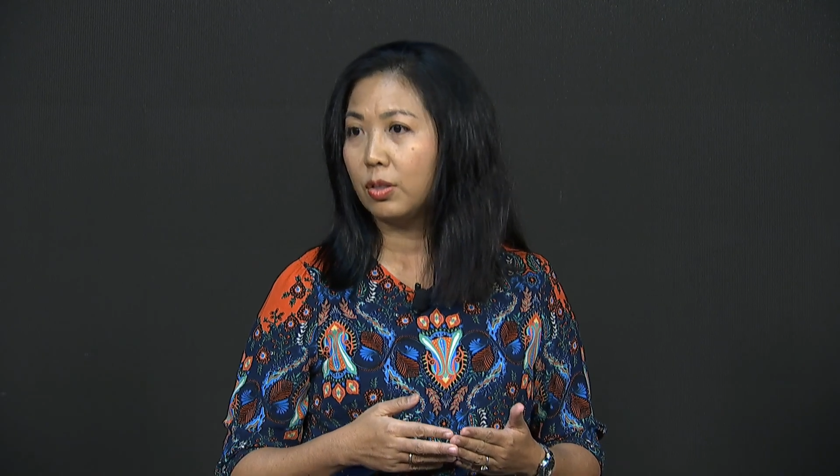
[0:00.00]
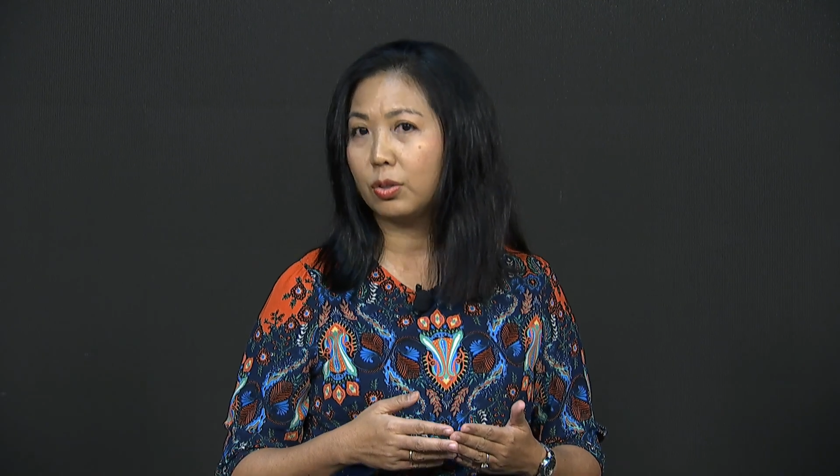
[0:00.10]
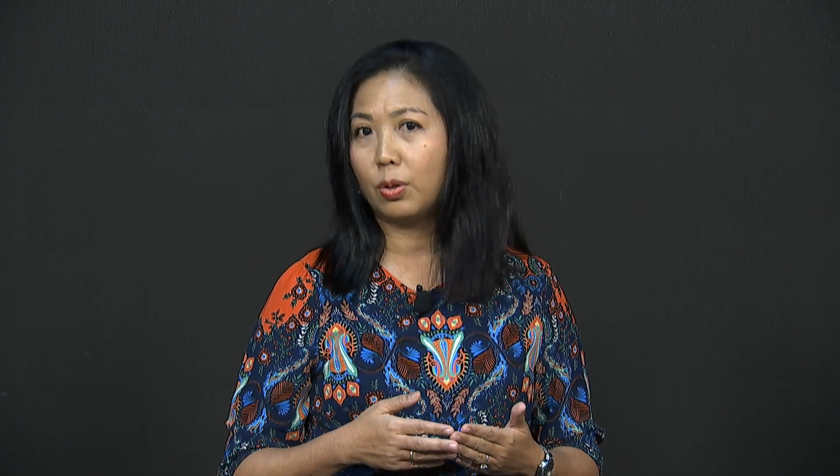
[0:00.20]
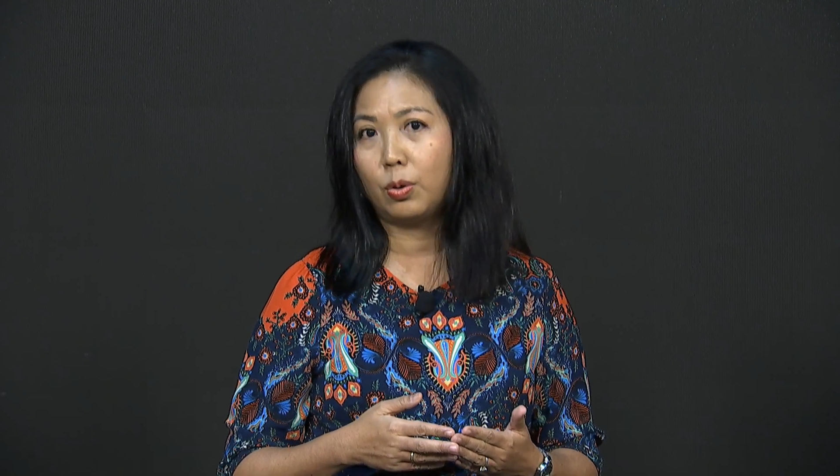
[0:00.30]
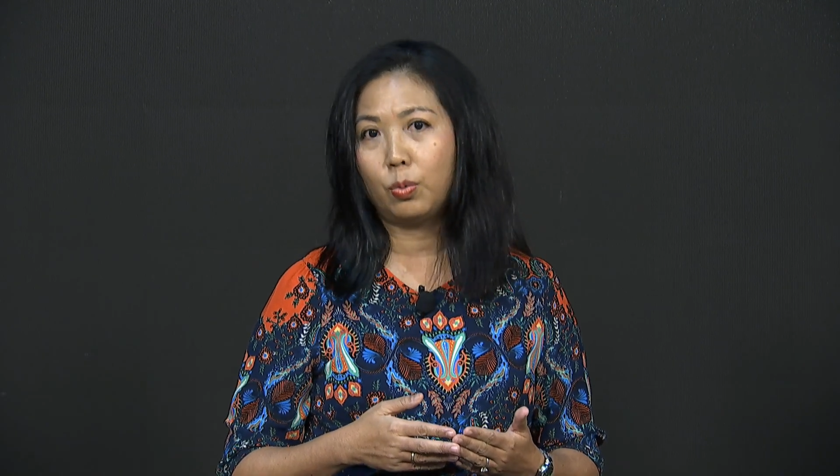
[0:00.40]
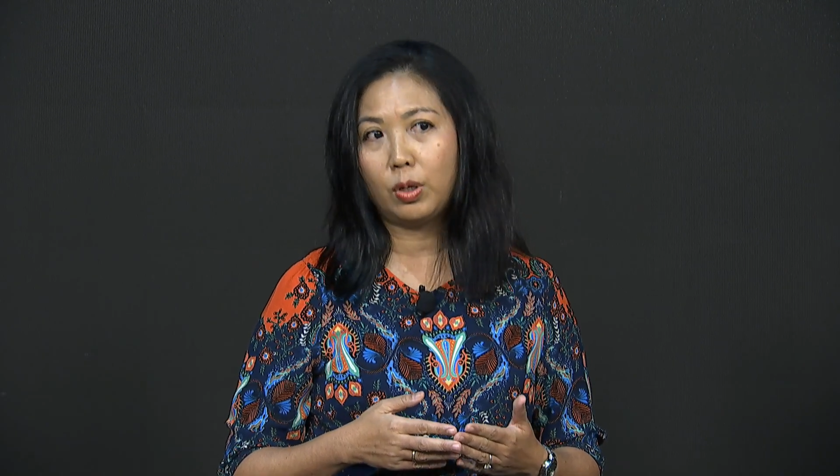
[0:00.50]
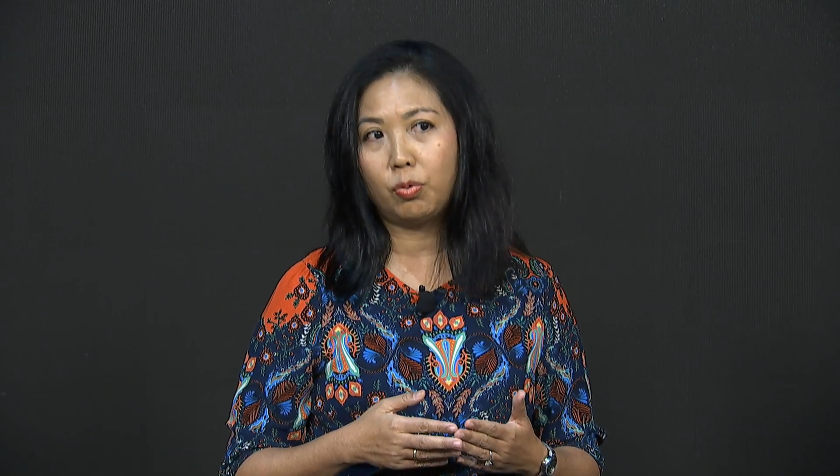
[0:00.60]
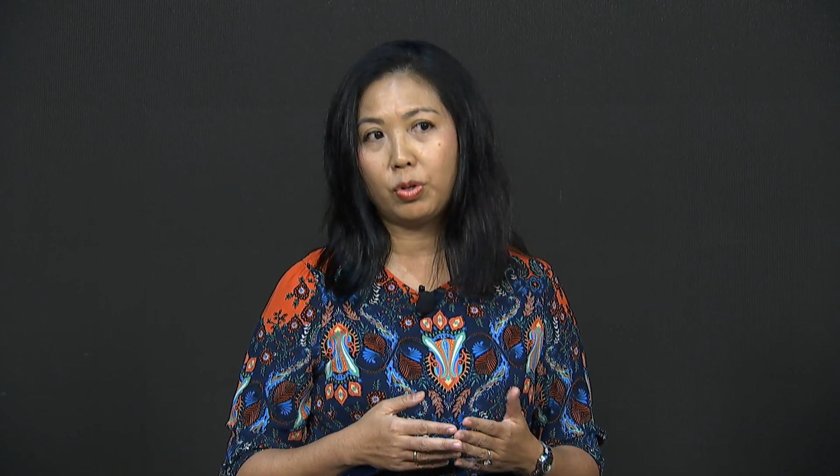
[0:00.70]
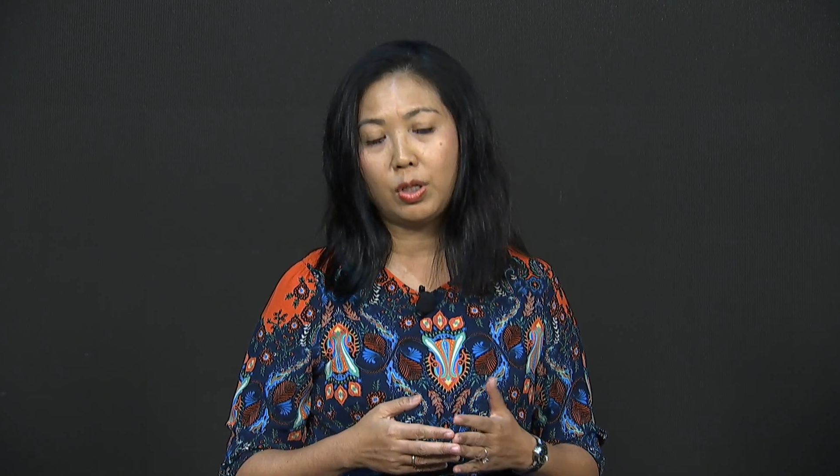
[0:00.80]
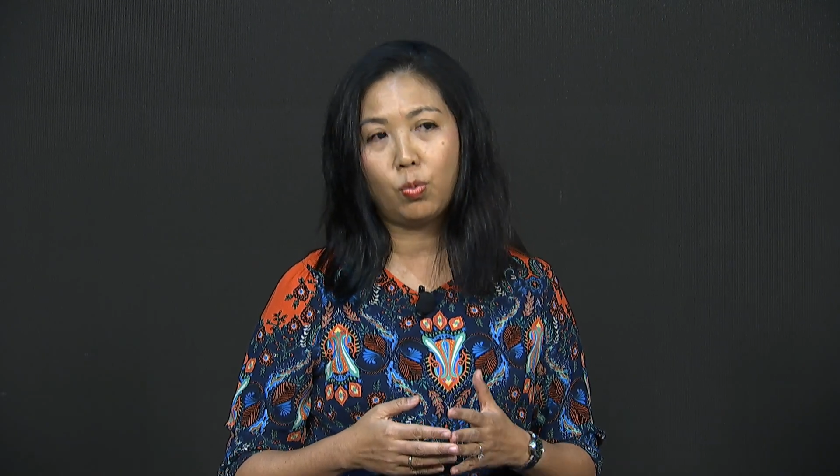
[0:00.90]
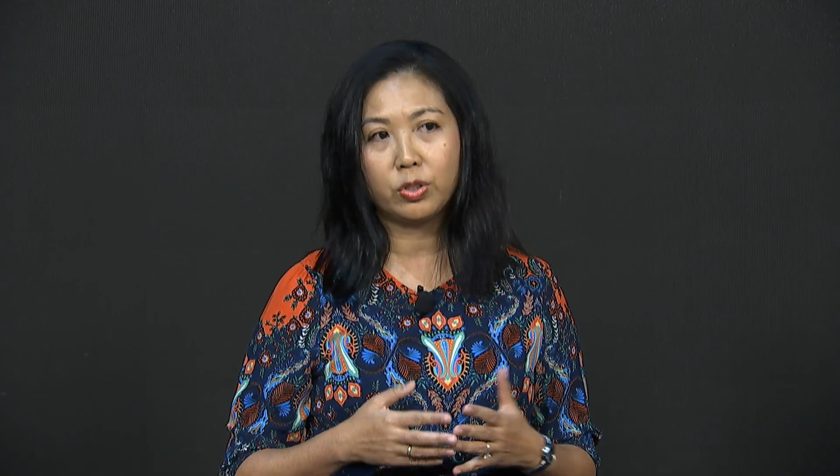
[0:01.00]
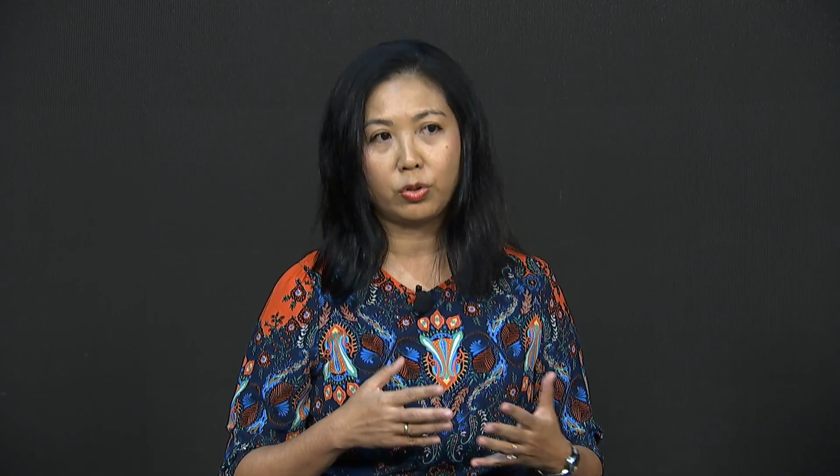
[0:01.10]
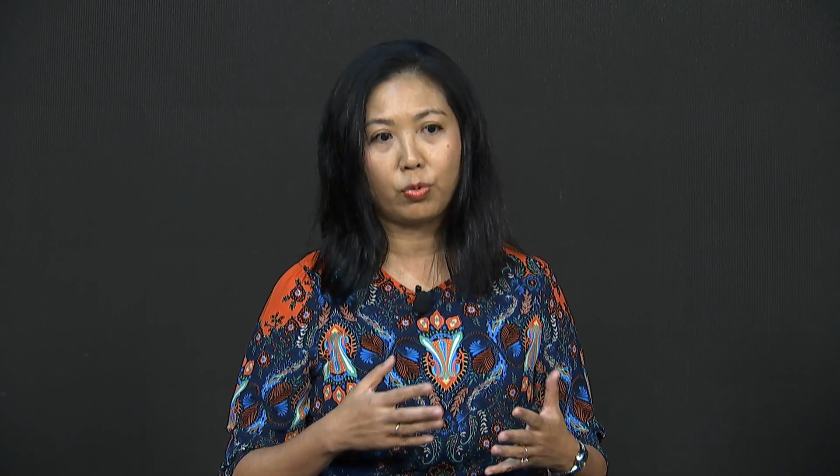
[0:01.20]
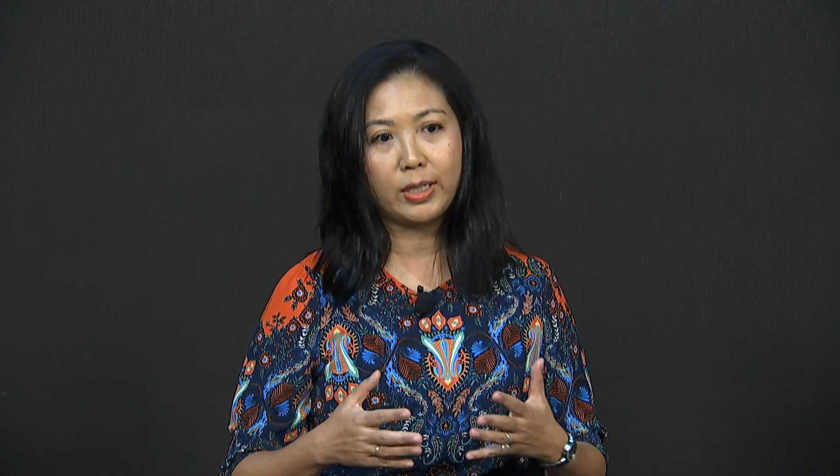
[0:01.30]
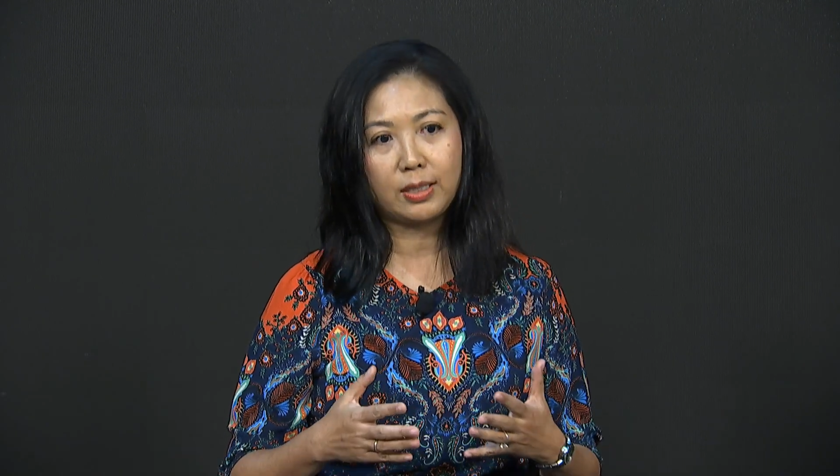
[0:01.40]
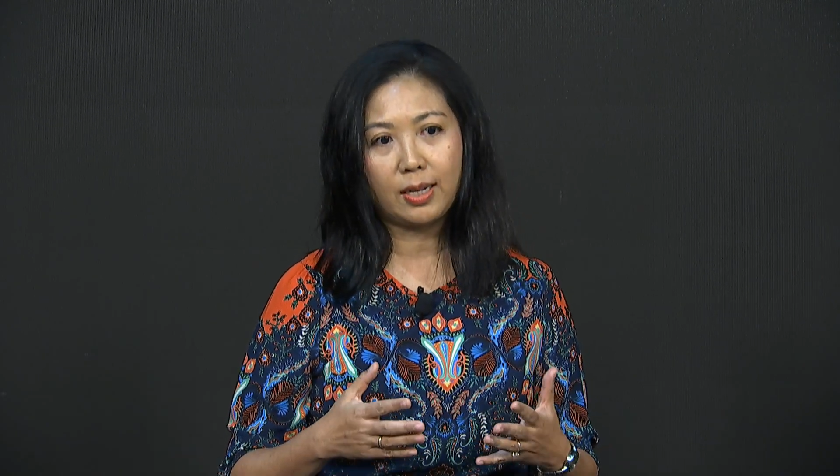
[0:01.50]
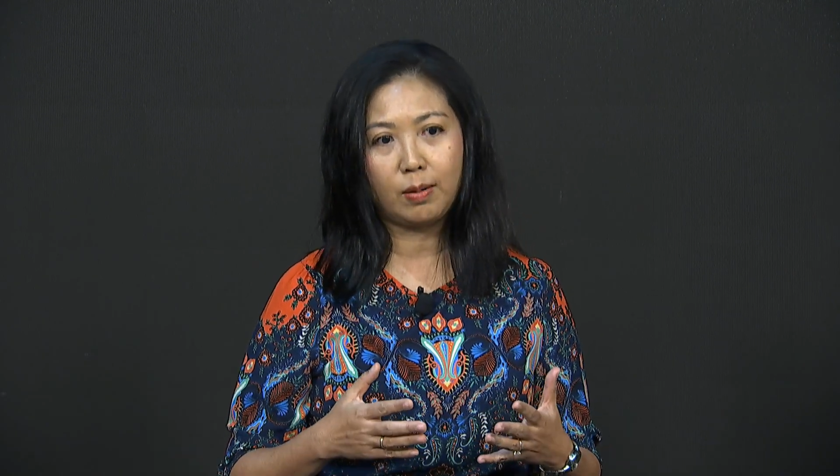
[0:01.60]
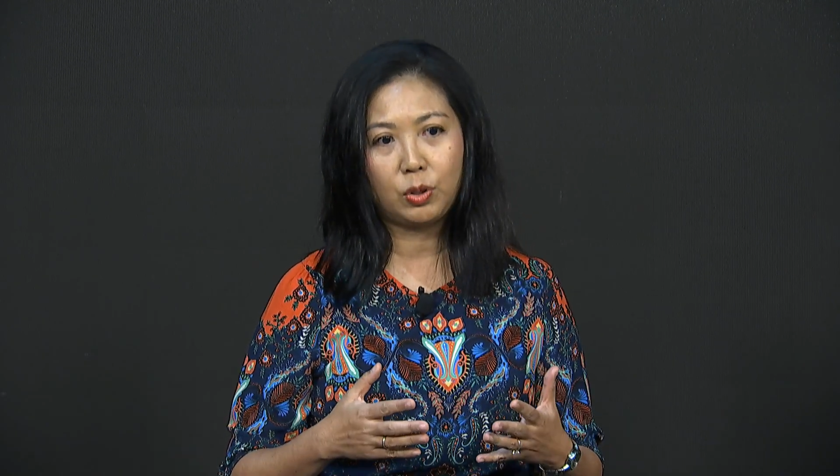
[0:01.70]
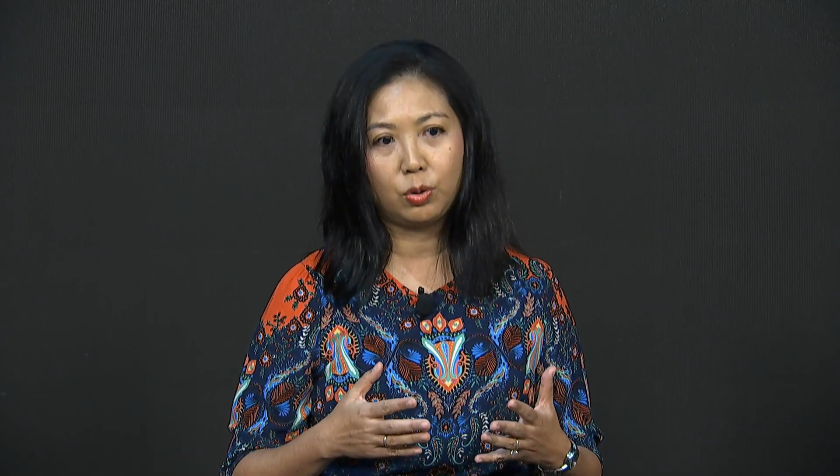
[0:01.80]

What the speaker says: So it really was the right time